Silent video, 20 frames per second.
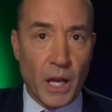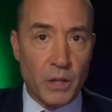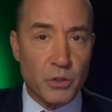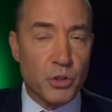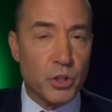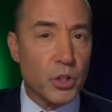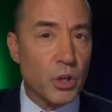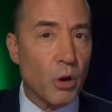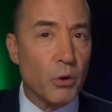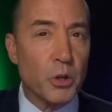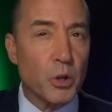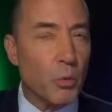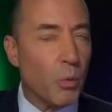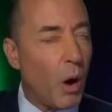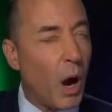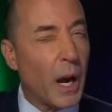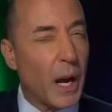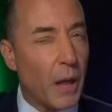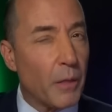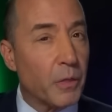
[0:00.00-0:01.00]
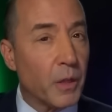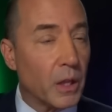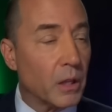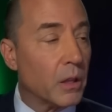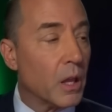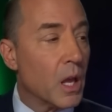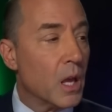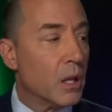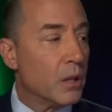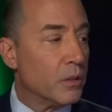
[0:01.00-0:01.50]
and show you why I
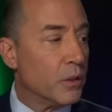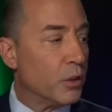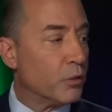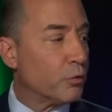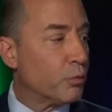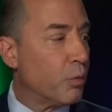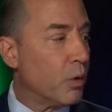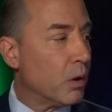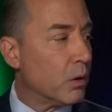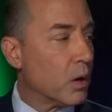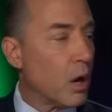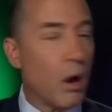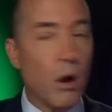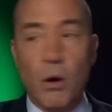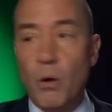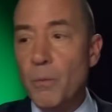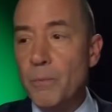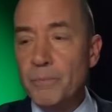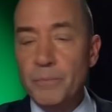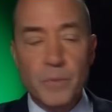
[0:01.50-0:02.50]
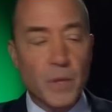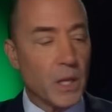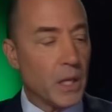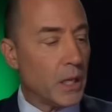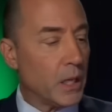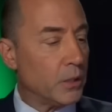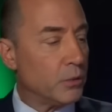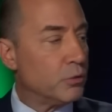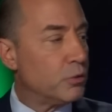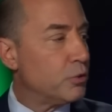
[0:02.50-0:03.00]
think this will go
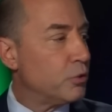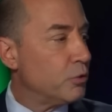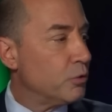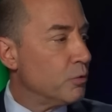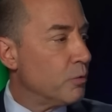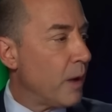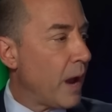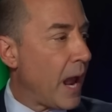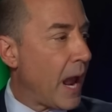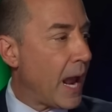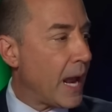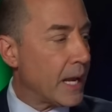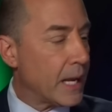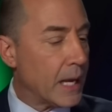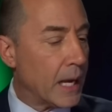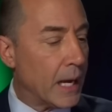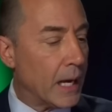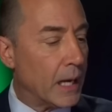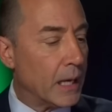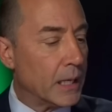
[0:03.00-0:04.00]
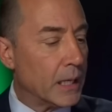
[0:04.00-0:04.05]
into a uh,